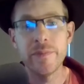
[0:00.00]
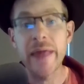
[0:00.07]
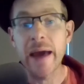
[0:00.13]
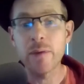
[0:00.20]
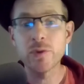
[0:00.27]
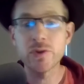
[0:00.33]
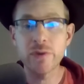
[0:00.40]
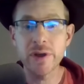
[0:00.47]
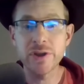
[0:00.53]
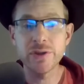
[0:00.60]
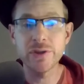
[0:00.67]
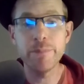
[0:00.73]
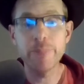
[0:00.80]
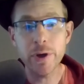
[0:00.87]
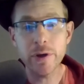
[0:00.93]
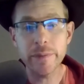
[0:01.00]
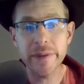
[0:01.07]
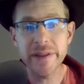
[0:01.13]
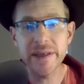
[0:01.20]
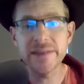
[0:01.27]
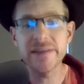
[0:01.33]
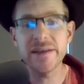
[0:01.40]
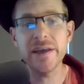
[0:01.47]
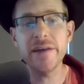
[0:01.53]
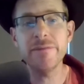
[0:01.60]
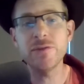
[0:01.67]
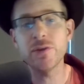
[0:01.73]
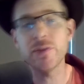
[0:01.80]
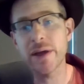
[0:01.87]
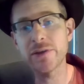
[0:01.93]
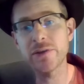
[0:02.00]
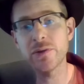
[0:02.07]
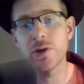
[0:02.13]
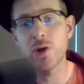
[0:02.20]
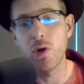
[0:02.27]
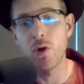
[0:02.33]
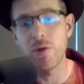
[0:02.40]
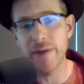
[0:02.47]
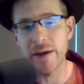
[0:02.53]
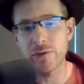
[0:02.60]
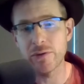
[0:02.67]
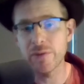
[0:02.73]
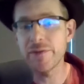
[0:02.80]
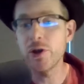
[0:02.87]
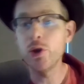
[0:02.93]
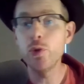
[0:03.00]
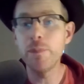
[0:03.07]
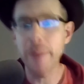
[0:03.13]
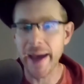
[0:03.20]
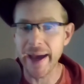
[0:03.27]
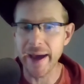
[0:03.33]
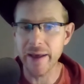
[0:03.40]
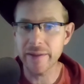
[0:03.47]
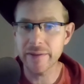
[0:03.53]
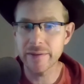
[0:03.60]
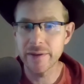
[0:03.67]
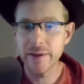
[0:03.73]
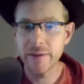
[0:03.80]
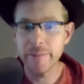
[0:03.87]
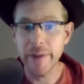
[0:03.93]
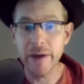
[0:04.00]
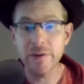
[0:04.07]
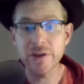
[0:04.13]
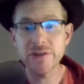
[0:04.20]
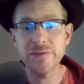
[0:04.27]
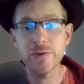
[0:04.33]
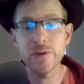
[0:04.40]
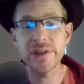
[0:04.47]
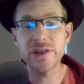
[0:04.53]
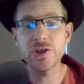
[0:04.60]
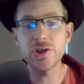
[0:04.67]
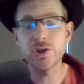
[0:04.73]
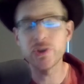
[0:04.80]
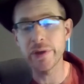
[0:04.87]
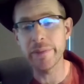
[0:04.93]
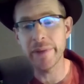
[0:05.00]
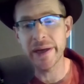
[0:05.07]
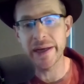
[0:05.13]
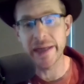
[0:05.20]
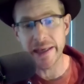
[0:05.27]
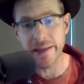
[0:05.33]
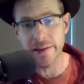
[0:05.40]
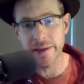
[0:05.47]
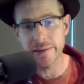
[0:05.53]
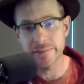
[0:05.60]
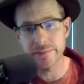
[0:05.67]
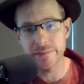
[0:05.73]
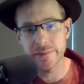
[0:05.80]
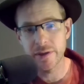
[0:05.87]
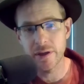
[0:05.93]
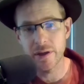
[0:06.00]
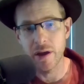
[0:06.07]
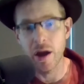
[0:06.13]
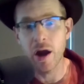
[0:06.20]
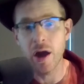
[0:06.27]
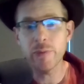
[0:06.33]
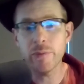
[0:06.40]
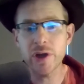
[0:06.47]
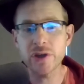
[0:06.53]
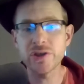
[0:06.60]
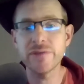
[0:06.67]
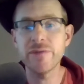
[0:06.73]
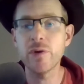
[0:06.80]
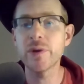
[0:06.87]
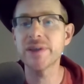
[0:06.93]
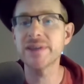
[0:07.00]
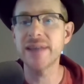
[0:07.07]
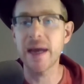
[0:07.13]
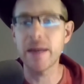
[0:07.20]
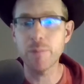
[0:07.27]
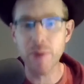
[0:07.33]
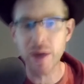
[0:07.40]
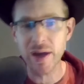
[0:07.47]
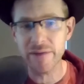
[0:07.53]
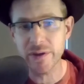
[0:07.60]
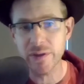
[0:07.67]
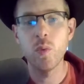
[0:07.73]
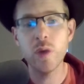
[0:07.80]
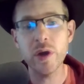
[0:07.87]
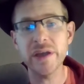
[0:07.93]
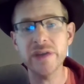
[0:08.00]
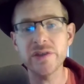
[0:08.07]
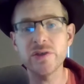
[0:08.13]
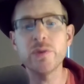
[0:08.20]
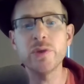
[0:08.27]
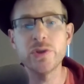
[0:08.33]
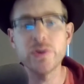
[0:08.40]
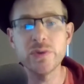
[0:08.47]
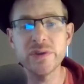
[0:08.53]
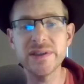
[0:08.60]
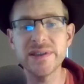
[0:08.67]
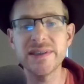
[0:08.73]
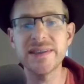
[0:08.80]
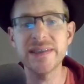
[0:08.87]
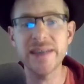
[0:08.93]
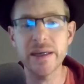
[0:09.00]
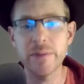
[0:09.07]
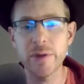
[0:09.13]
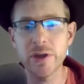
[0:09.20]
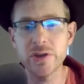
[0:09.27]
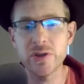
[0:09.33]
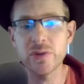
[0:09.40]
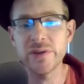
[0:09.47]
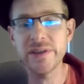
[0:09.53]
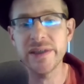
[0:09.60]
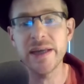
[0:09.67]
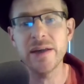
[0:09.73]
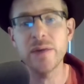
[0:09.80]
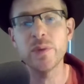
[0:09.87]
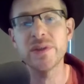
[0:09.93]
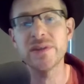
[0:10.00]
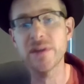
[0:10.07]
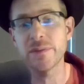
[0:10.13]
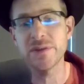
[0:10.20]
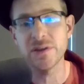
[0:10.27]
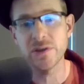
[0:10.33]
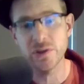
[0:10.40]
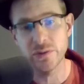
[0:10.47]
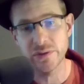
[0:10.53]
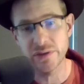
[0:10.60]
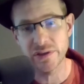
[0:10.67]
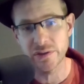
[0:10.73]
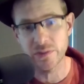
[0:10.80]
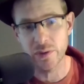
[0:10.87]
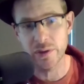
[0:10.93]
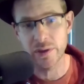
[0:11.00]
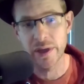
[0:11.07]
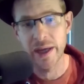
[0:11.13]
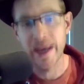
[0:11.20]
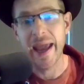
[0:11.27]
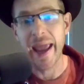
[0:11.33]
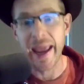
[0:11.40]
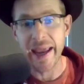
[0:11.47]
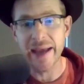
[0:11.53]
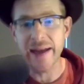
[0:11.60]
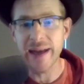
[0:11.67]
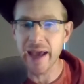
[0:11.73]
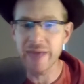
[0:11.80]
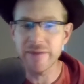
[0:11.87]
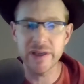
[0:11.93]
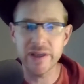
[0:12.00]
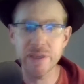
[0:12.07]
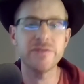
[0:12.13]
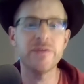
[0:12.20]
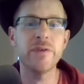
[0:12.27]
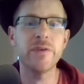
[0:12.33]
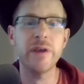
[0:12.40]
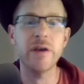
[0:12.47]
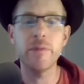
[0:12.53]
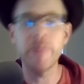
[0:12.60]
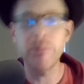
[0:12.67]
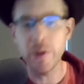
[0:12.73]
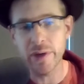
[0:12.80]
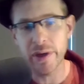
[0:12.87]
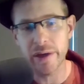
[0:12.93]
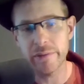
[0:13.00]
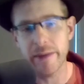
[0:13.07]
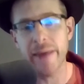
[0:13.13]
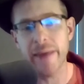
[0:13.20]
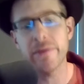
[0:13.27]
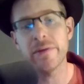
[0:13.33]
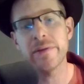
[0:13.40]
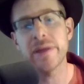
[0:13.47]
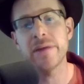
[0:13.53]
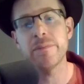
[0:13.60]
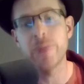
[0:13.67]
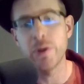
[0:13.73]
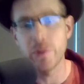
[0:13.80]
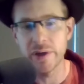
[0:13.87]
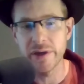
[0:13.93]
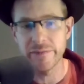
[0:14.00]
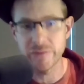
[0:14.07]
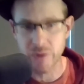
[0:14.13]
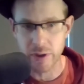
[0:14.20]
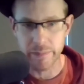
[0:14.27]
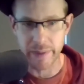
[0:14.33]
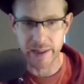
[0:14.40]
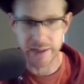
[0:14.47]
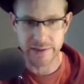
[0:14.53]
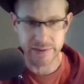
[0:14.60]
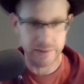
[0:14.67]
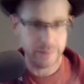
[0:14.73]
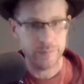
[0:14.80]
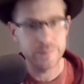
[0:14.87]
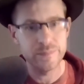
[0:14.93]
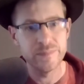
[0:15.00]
That was Gretchen Bergman, the executive director and co founder of A New Path Parents for Addiction Treatment and Healing, a harm reduction focused nonprofit working to reduce the stigma associated with substance use disorder and advocates for therapeutic rather than punitive drug policies.